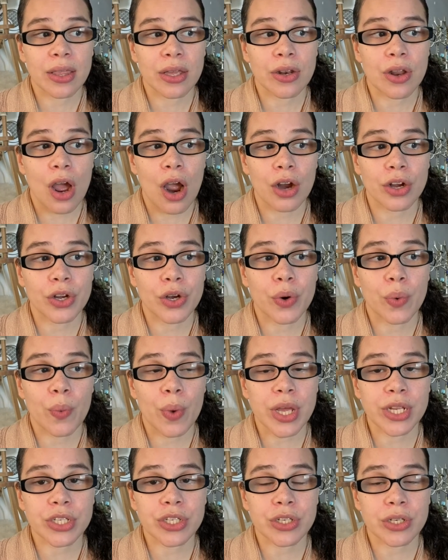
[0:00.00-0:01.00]
the doctor
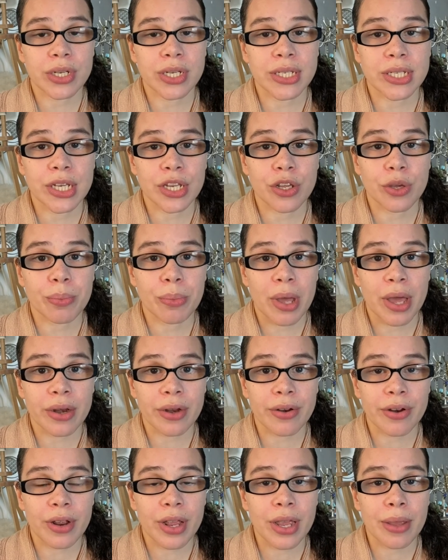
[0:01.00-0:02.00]
wants to continue
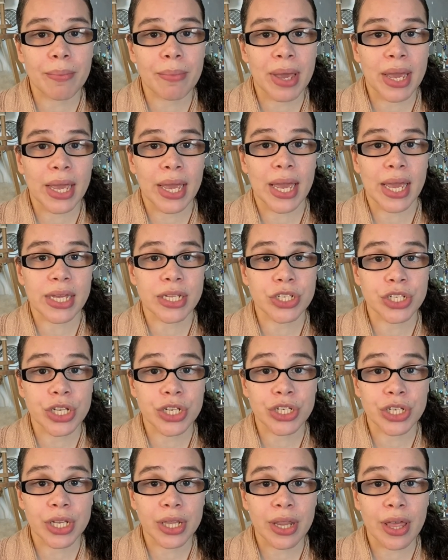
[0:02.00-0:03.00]
monitoring my
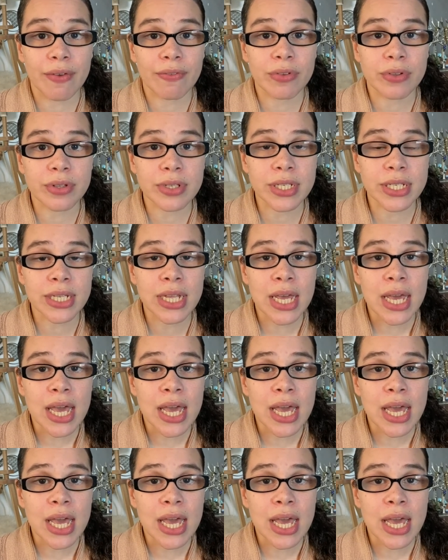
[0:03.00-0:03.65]
HCG levels